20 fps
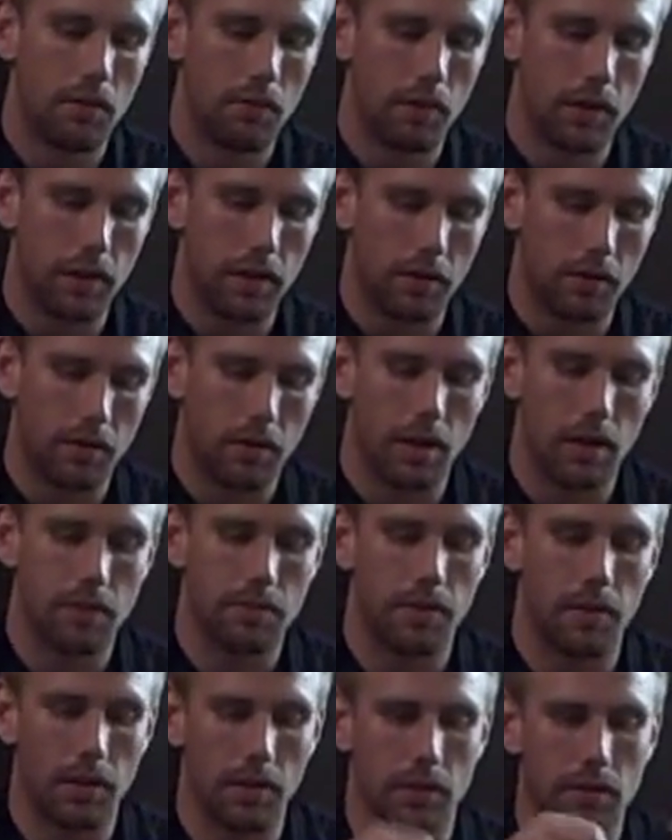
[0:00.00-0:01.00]
with lacrosse
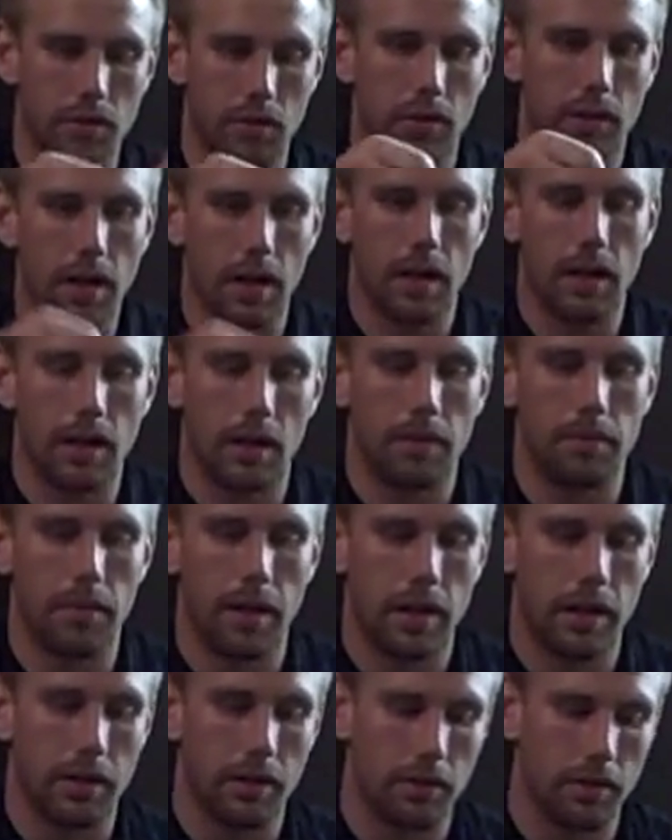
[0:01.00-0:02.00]
balls, and you're kind of going to
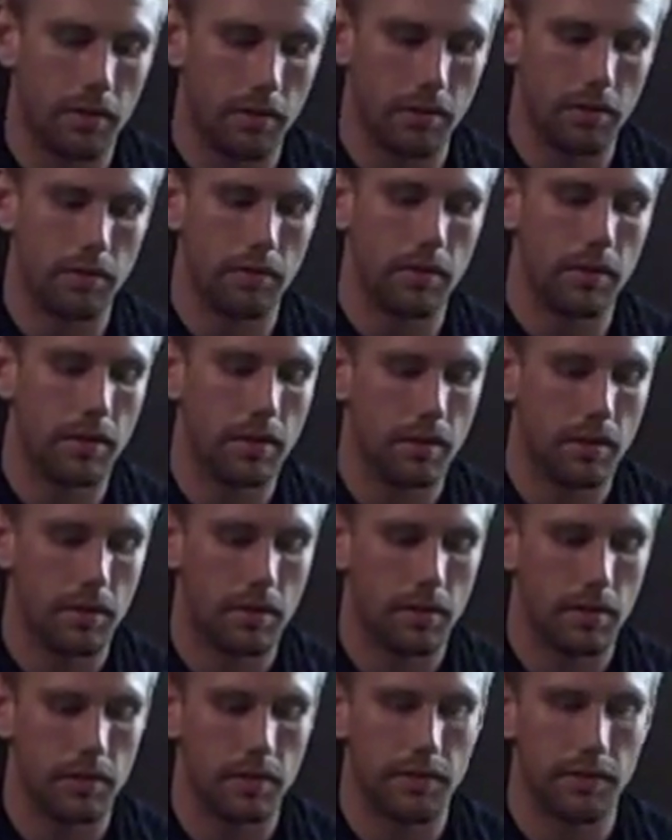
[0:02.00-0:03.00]
make your own
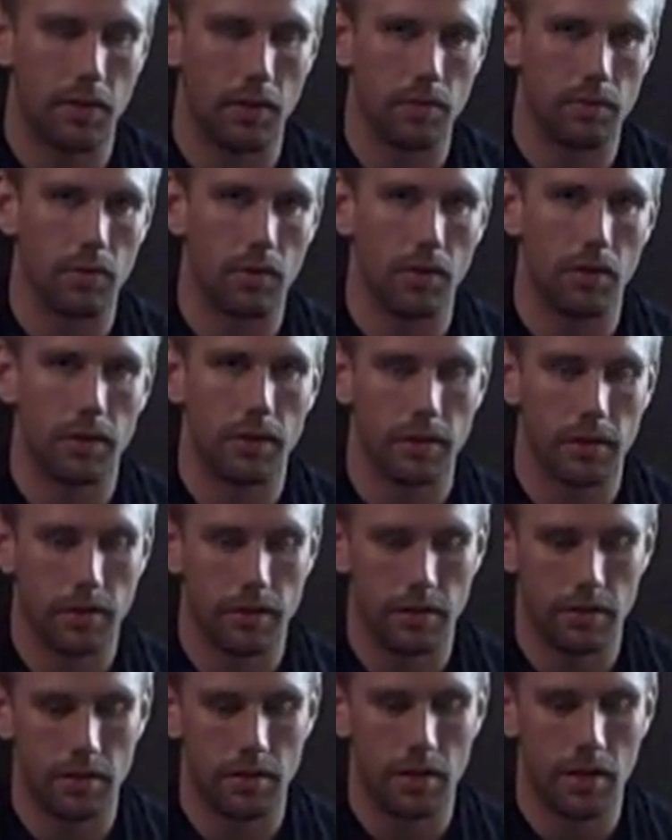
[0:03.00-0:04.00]
foam roller.
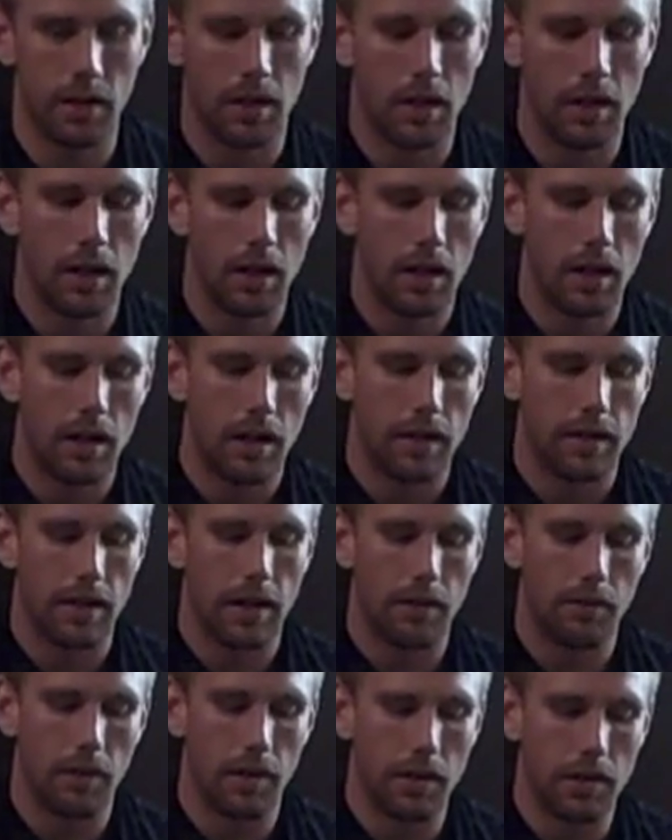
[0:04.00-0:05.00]

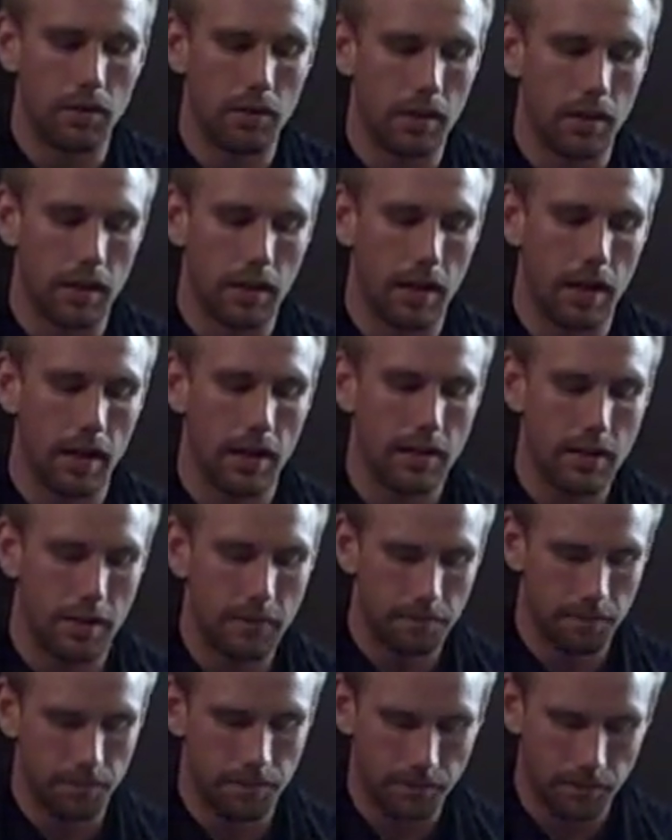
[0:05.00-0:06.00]
That way you can get
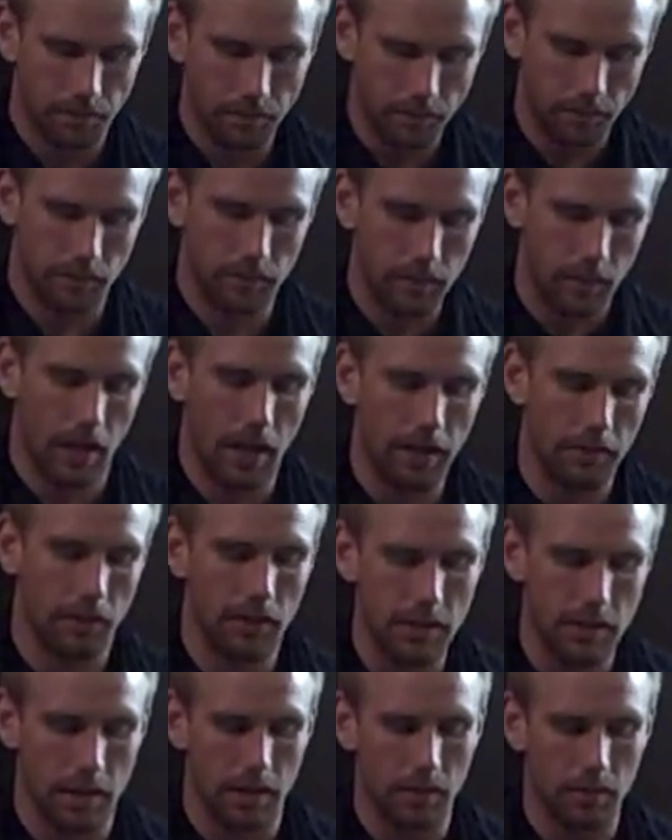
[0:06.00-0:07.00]

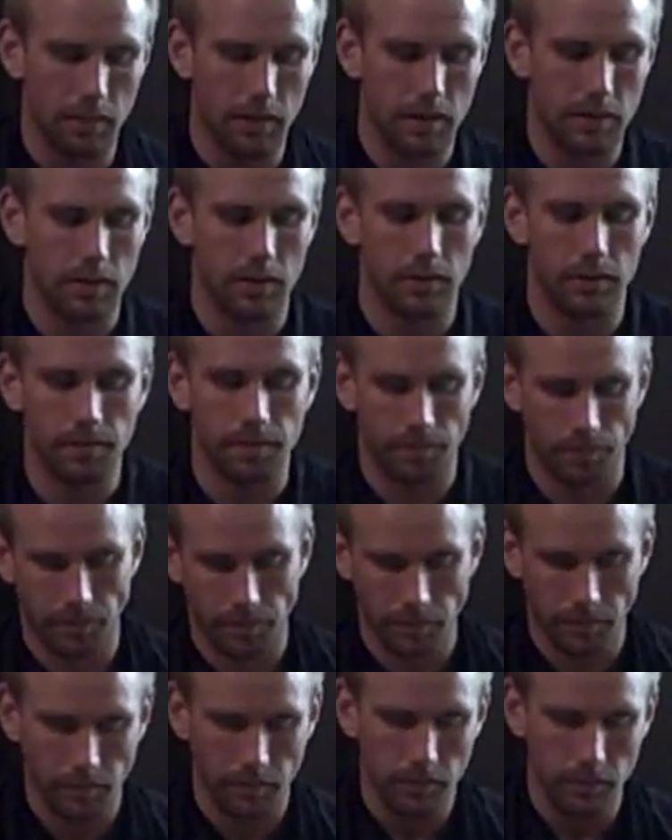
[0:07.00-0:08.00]
every single muscle
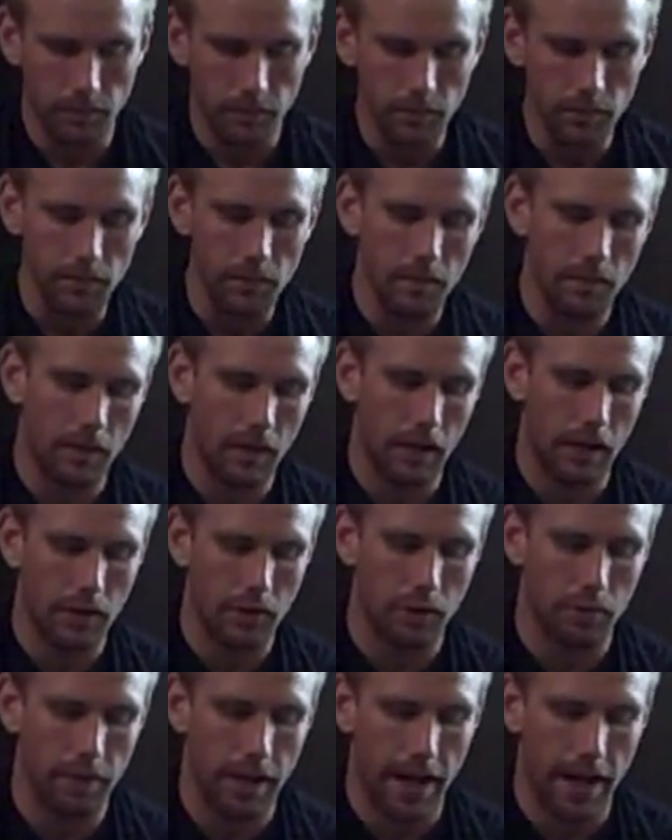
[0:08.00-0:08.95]
in your